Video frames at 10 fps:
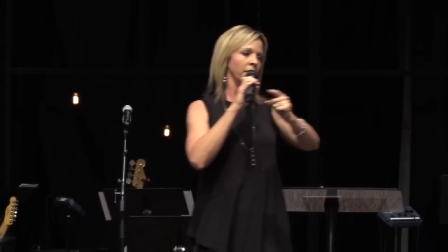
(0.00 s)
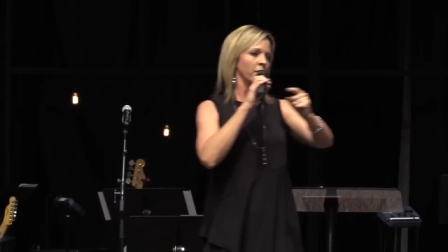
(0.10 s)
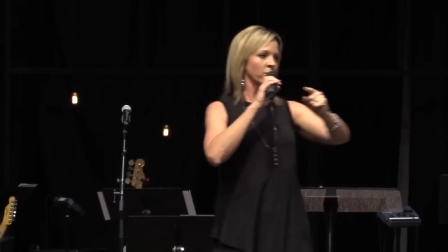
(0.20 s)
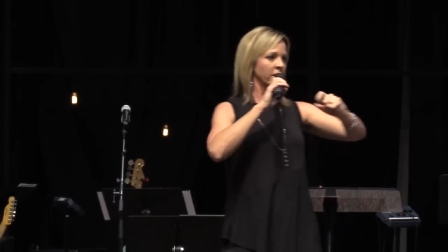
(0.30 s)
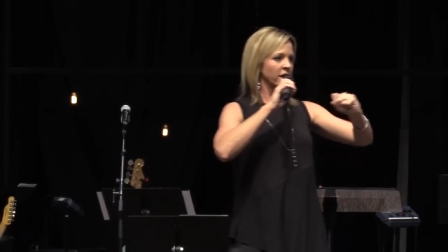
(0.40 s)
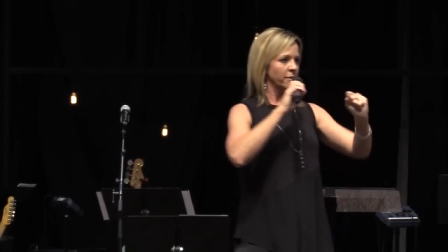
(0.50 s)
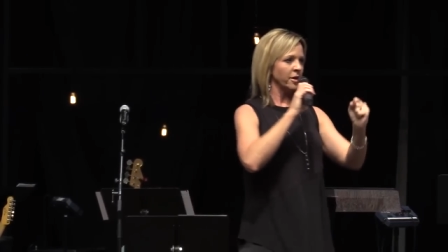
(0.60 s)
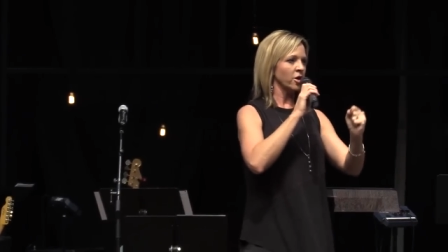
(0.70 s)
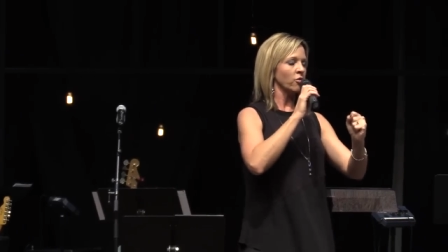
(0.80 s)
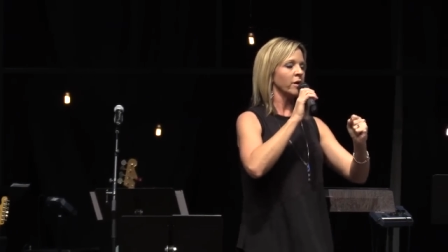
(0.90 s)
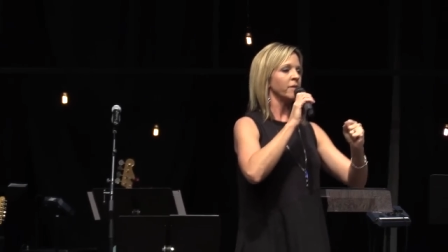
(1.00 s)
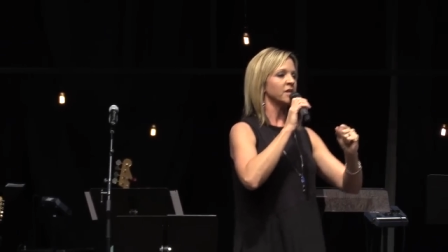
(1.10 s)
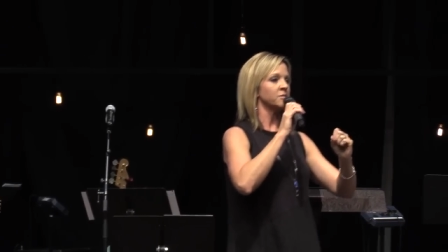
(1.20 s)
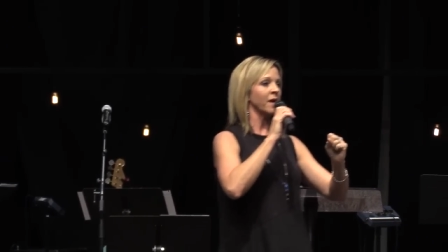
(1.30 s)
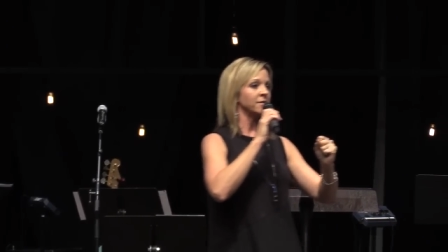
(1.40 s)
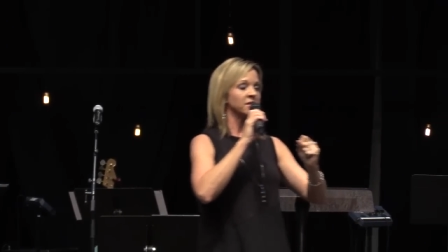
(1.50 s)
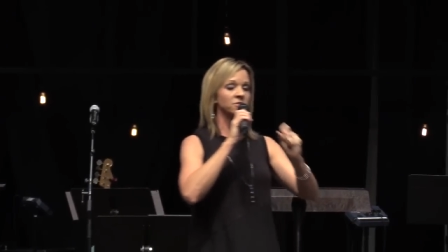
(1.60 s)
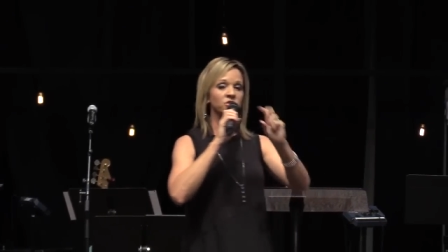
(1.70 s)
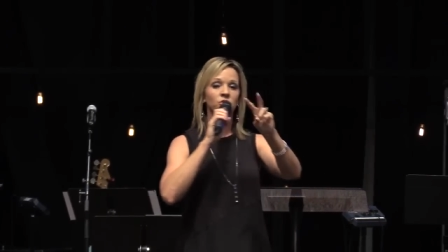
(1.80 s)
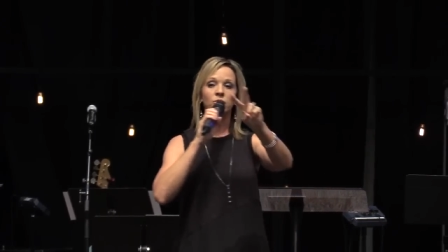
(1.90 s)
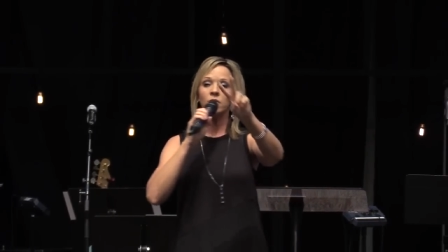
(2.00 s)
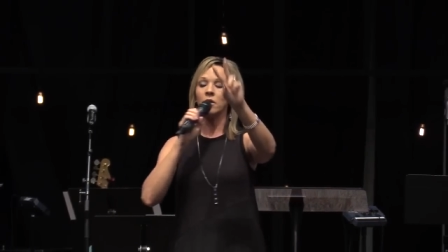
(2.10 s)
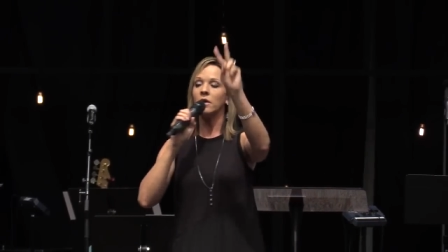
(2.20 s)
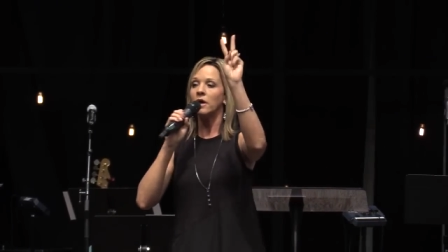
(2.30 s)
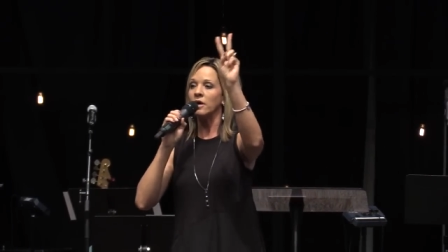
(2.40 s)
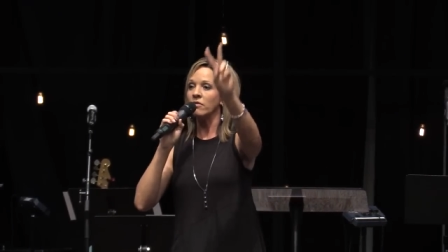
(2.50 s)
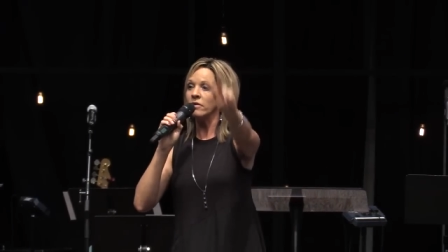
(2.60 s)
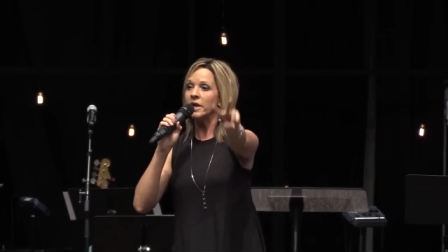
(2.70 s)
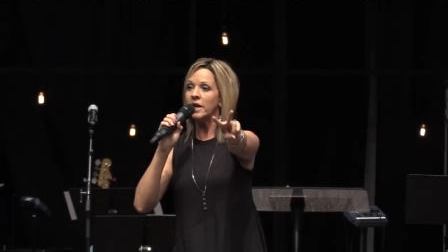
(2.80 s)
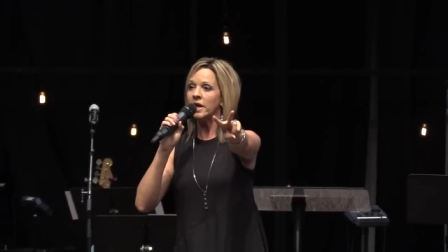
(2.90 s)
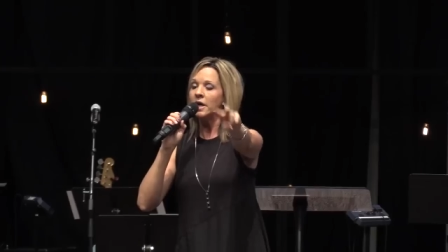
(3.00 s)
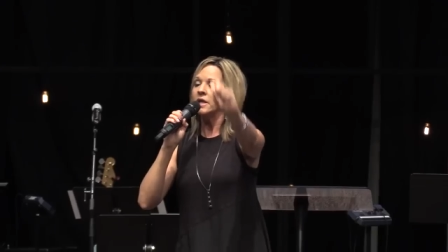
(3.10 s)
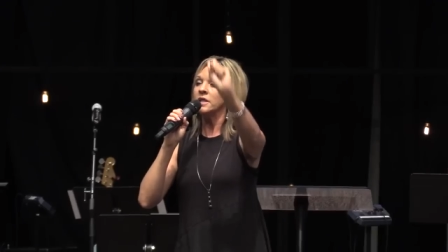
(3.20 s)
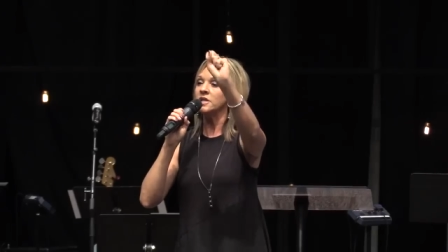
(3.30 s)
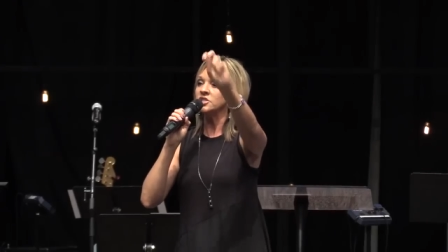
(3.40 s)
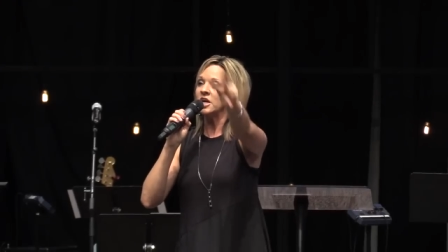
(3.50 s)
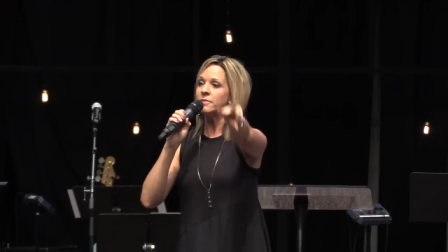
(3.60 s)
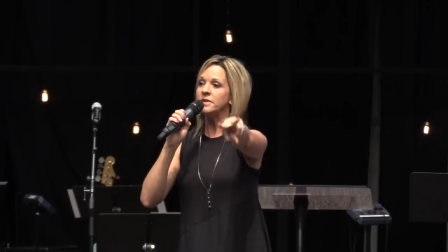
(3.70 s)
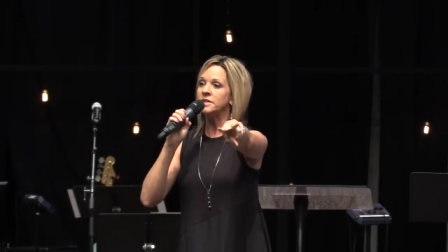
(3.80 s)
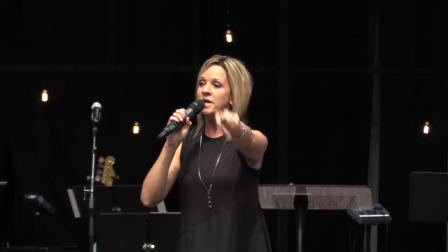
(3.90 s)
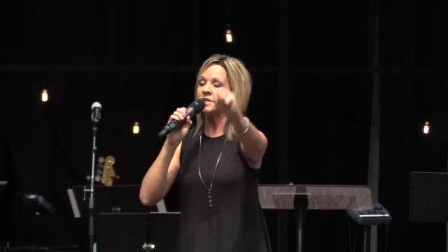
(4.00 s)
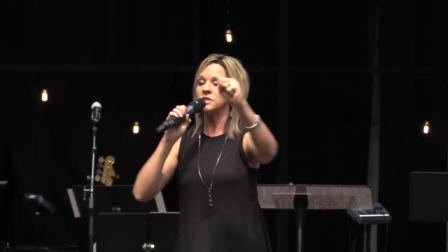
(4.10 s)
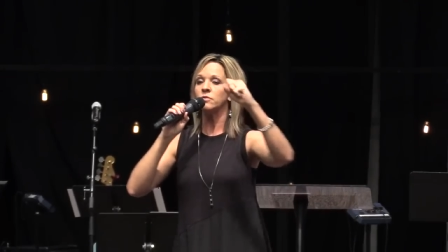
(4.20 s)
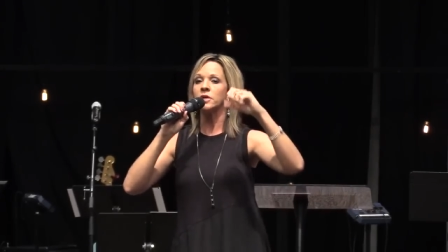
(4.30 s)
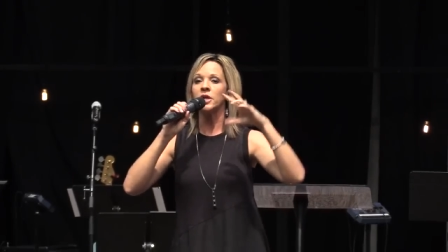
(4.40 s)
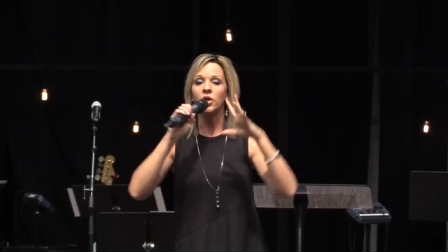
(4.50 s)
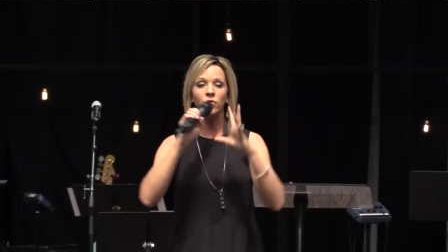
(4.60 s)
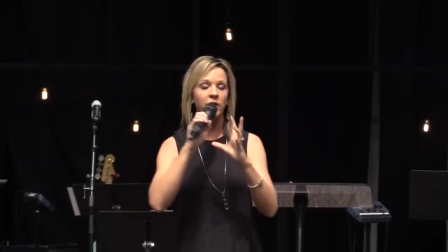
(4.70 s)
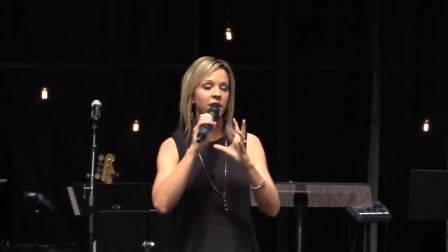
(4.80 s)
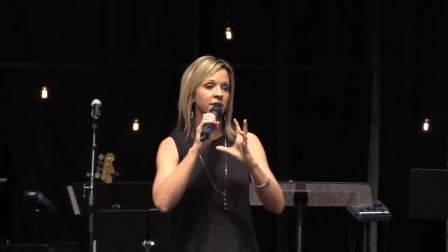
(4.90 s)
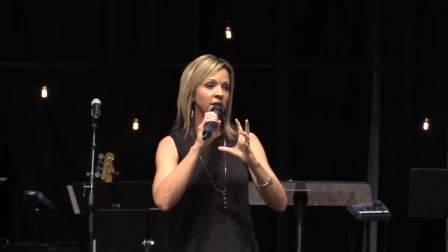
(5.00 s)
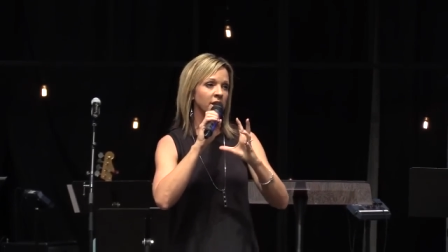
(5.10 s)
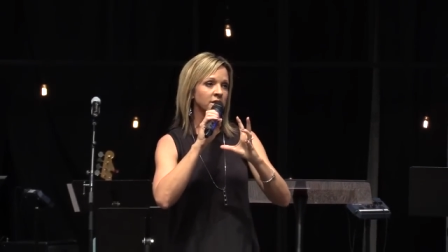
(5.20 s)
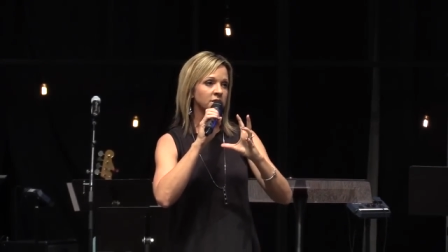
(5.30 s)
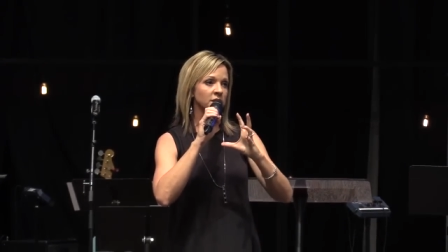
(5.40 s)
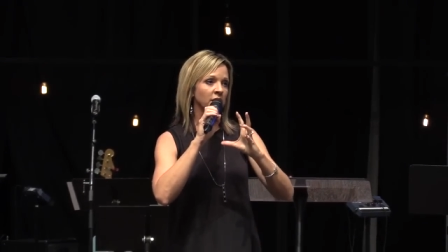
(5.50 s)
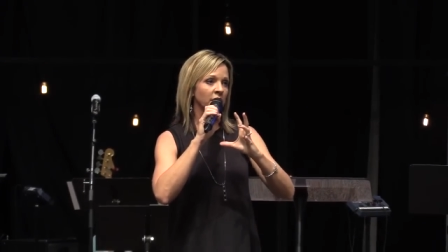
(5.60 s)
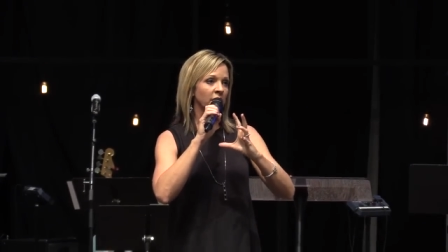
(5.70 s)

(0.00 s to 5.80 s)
and we're going to come in agreement because the Bible says, two or more agree, then it shall be done. So we're going to agree on this."